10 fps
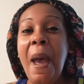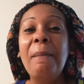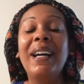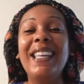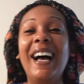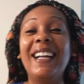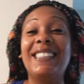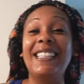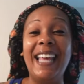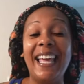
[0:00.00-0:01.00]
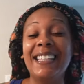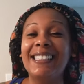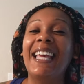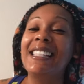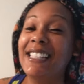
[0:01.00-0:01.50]
but y'all, today is
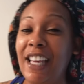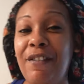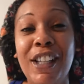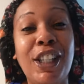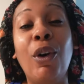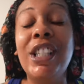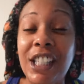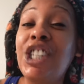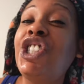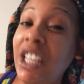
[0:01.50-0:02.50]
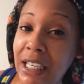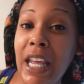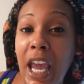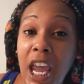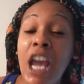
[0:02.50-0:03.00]
Thanksgiving, so it's a cheat
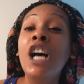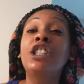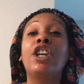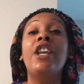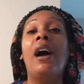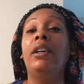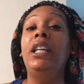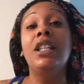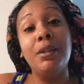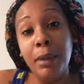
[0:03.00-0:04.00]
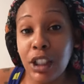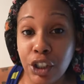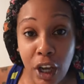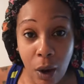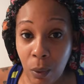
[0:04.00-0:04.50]
day. So y'all eat as much
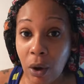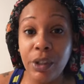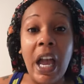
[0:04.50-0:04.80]
as y'all want.